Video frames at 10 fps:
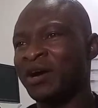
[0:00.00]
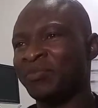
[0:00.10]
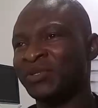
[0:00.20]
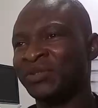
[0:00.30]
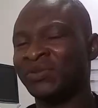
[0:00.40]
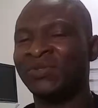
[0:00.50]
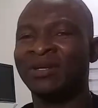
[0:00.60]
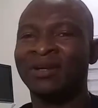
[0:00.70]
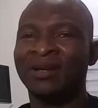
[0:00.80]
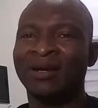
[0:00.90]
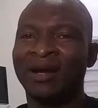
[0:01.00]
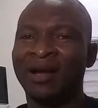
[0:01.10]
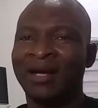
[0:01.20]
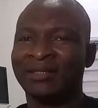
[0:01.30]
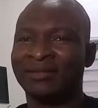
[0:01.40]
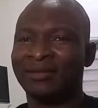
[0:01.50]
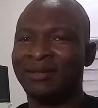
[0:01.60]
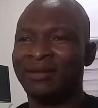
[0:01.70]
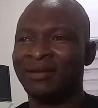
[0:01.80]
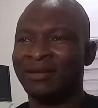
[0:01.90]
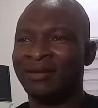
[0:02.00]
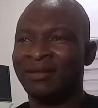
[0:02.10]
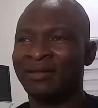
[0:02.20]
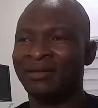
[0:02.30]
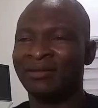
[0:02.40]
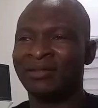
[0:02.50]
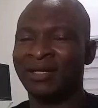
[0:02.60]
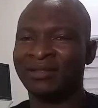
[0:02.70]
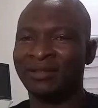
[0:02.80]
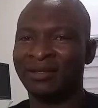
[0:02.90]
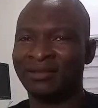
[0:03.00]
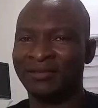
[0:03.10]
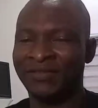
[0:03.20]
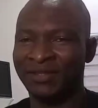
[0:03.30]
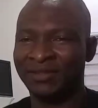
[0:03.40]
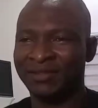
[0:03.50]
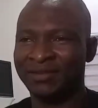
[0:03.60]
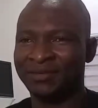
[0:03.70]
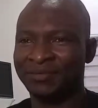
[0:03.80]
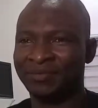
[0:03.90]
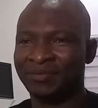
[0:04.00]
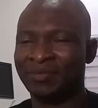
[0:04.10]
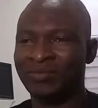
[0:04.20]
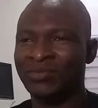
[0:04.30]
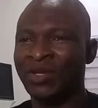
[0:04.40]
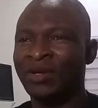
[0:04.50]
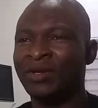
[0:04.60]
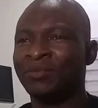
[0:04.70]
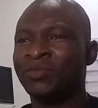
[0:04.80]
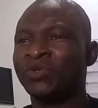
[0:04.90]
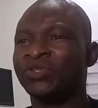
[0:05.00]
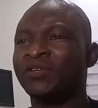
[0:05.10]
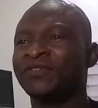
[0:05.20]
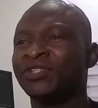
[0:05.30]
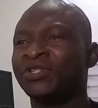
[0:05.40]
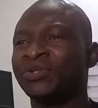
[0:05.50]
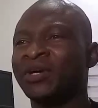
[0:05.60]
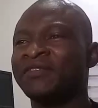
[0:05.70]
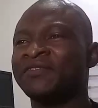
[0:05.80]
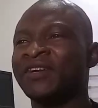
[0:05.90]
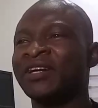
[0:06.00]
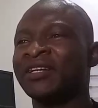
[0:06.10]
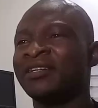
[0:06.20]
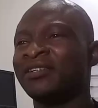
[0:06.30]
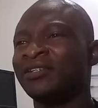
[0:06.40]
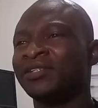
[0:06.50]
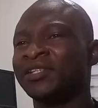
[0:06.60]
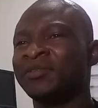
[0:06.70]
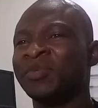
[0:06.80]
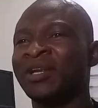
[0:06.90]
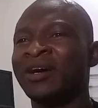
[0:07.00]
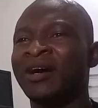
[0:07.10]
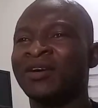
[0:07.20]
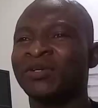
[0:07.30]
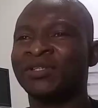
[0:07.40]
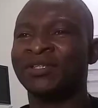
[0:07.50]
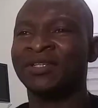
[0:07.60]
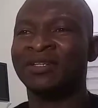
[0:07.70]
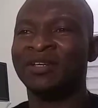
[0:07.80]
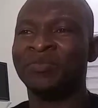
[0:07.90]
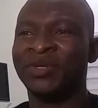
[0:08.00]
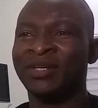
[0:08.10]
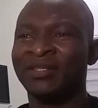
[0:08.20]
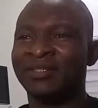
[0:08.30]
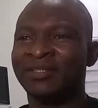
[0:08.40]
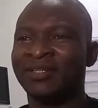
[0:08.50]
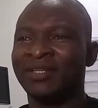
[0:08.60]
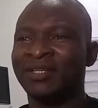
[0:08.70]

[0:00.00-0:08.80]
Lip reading: amplitude at that interface. Most soft tissue have very similar acoustic impedance